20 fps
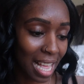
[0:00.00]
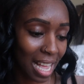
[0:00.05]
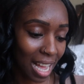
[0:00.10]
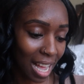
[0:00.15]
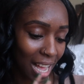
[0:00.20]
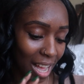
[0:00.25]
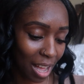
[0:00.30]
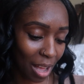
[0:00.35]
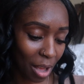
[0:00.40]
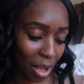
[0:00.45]

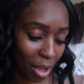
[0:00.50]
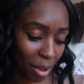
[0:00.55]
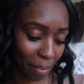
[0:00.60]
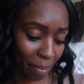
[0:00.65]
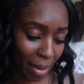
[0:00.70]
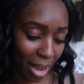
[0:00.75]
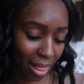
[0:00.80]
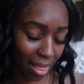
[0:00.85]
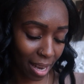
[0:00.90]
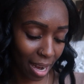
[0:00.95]

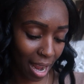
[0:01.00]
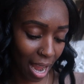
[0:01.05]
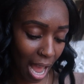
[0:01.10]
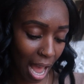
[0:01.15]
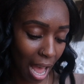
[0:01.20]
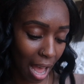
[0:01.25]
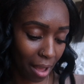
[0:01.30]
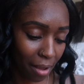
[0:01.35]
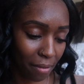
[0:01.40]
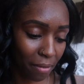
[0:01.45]
And then I
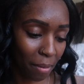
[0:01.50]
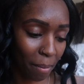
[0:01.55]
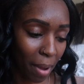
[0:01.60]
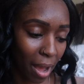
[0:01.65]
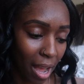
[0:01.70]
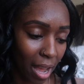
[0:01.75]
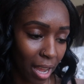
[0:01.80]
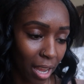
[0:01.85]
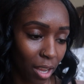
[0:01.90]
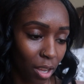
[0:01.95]
have
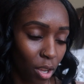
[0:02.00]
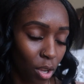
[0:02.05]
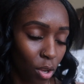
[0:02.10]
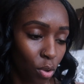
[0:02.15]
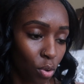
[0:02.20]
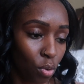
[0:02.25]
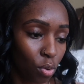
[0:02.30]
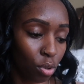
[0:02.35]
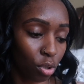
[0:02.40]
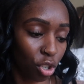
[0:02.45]
my
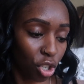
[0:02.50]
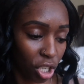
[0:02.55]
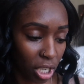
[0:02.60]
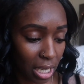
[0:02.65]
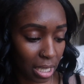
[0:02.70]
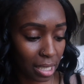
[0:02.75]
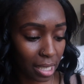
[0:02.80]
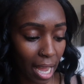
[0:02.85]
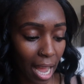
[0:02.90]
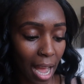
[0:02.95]
Google
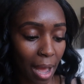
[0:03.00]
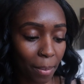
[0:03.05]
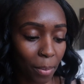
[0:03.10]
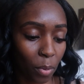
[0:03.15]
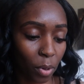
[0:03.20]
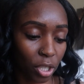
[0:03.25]
Sheets app,